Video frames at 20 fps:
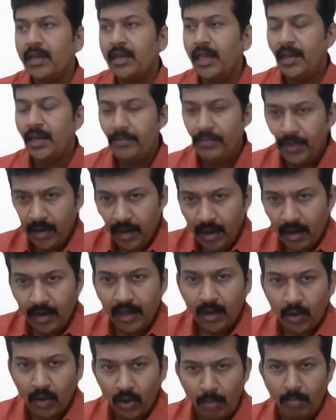
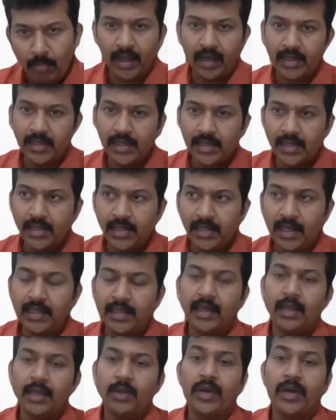inferiority complex in
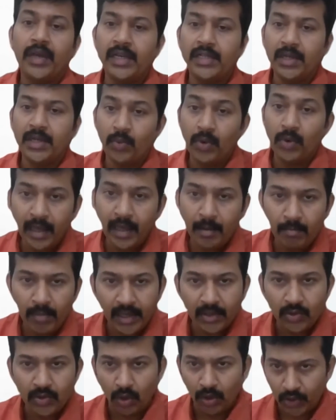their working
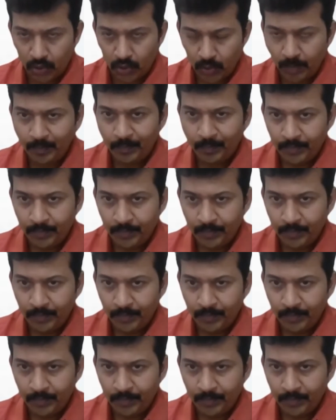place also.